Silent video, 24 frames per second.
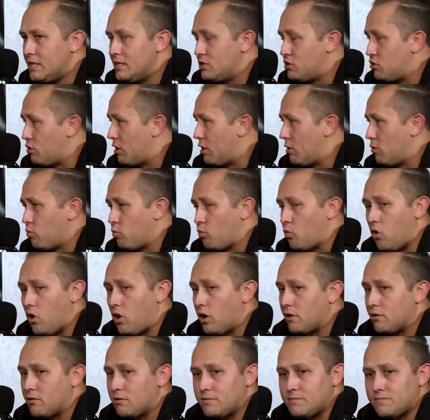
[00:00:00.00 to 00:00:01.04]
Drinking
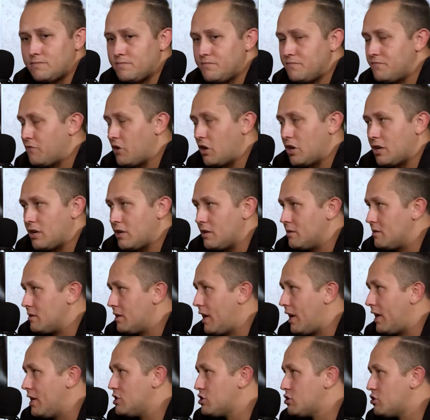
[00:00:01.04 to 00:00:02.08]
water, fucking
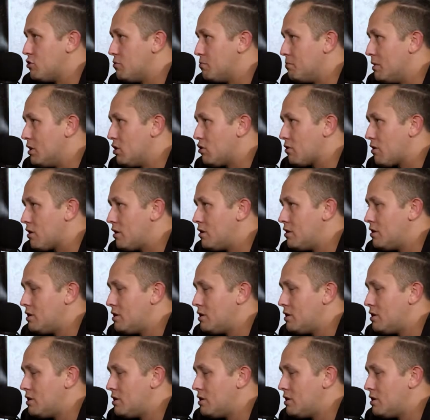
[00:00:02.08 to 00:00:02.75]
occasional milk.